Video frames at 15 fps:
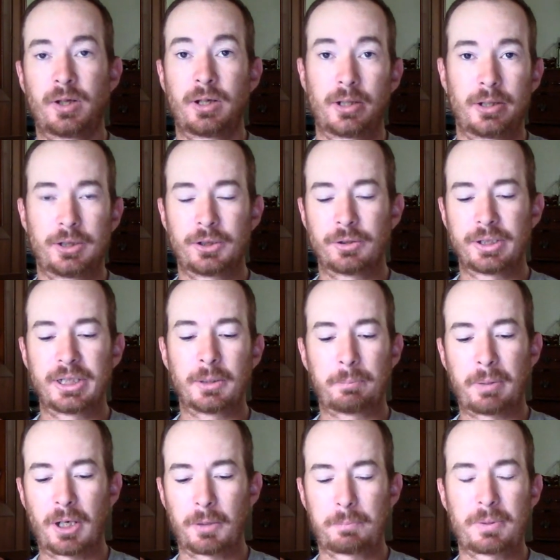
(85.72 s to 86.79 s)
And you're going to need a
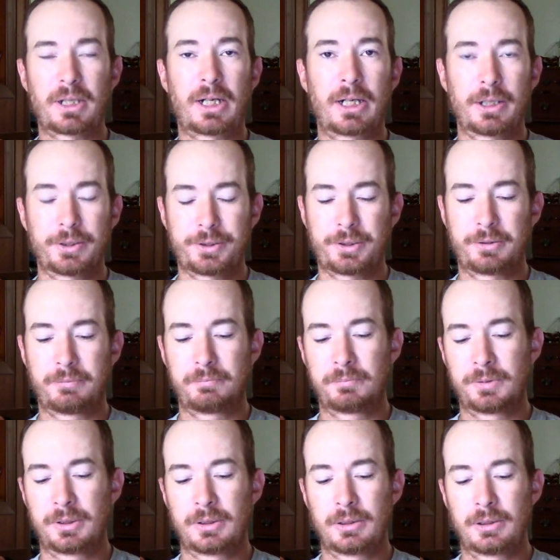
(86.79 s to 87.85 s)
pair of pliers
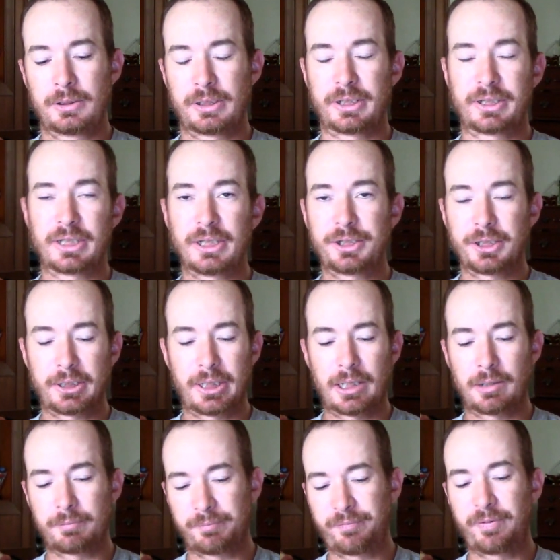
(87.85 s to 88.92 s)
to cinch it
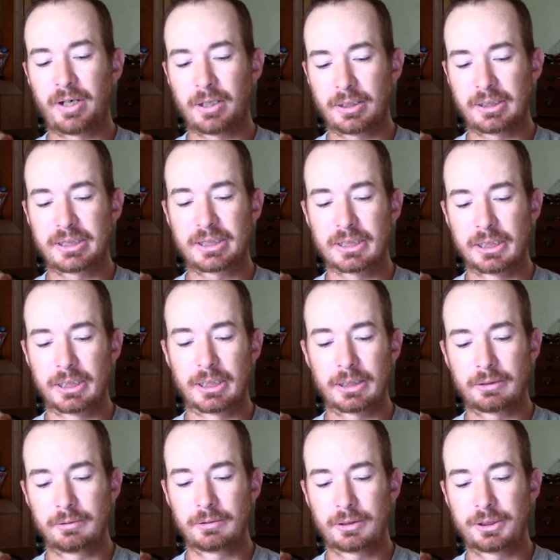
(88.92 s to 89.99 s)
down fairly snug,
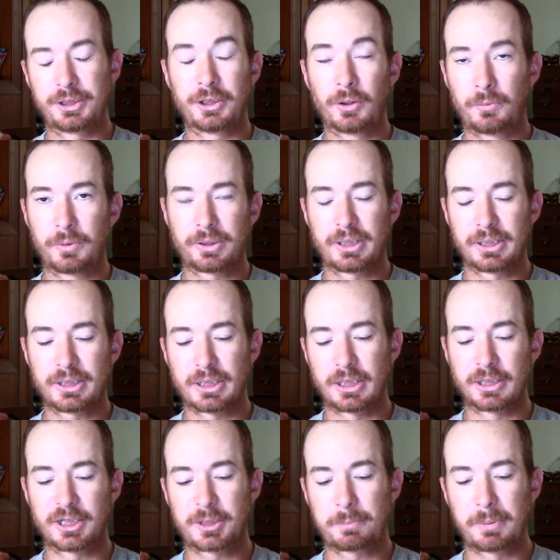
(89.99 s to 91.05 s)
because you don't want this
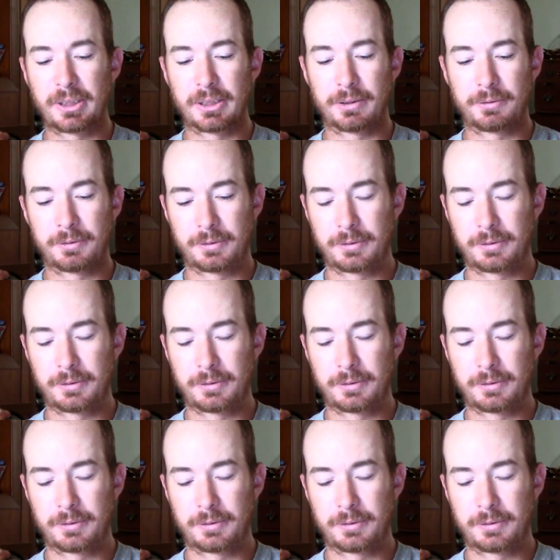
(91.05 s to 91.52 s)
thing to spin.